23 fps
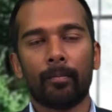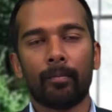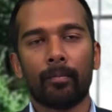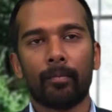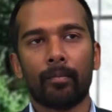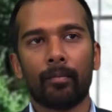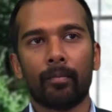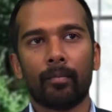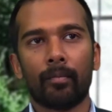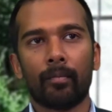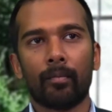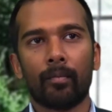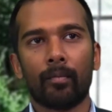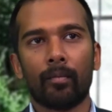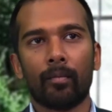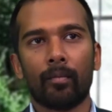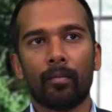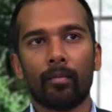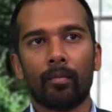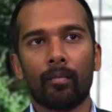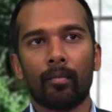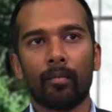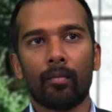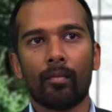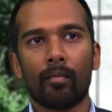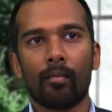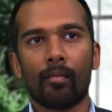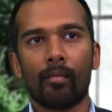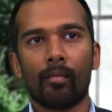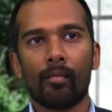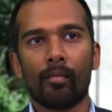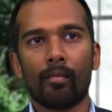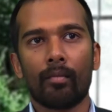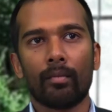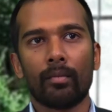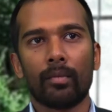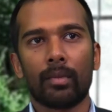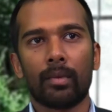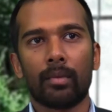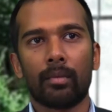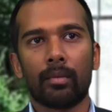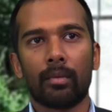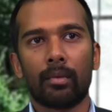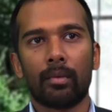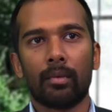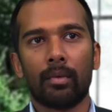
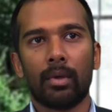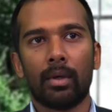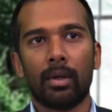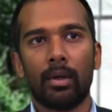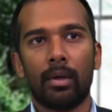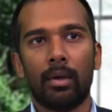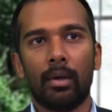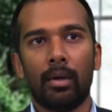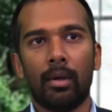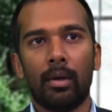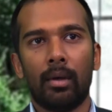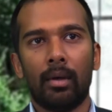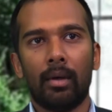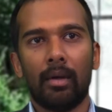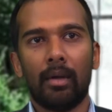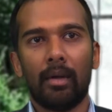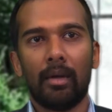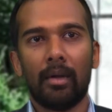(silence)